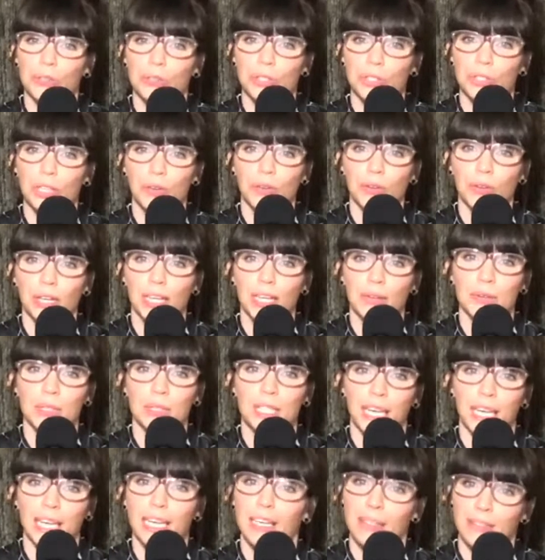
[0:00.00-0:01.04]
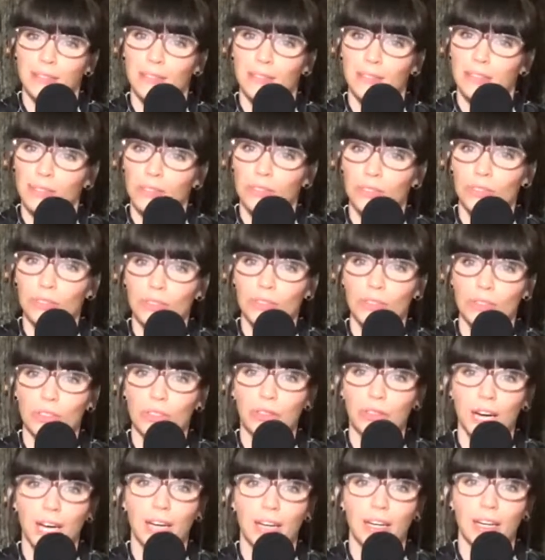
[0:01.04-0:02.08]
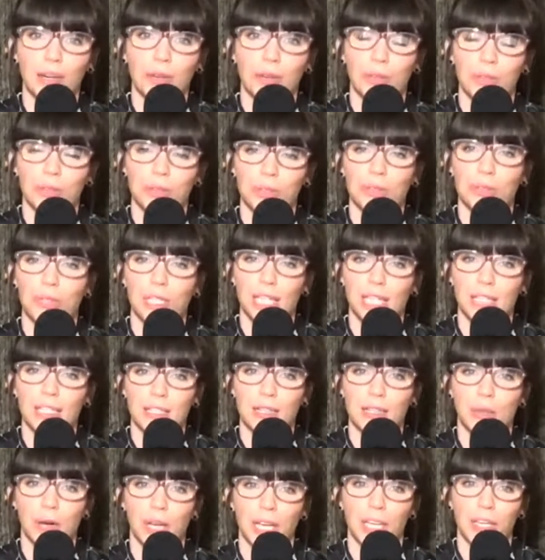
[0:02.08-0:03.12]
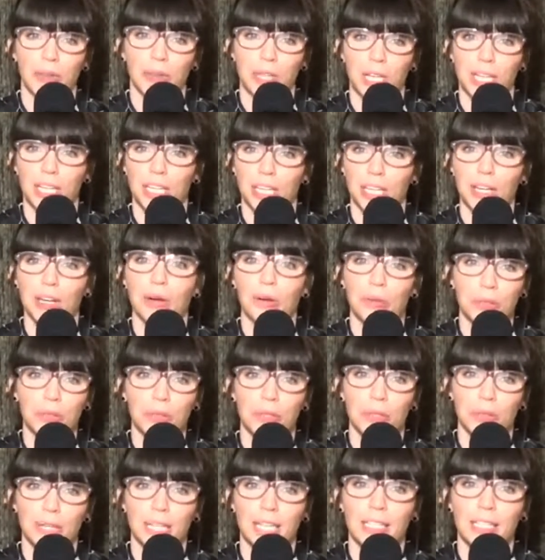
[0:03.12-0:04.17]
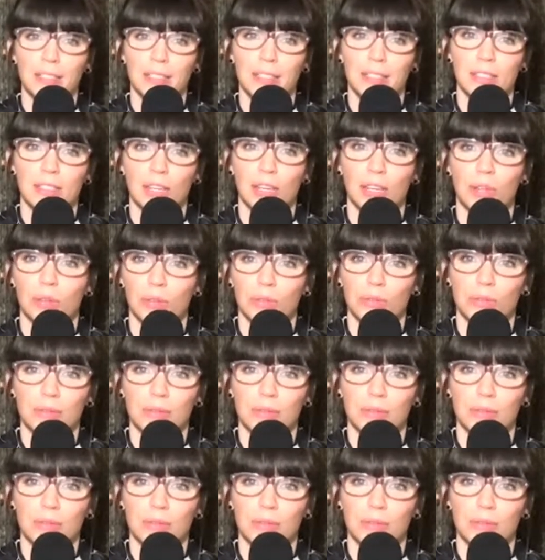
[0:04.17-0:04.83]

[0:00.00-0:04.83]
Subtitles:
So he was like, you got to go through this the way you need to go through it. So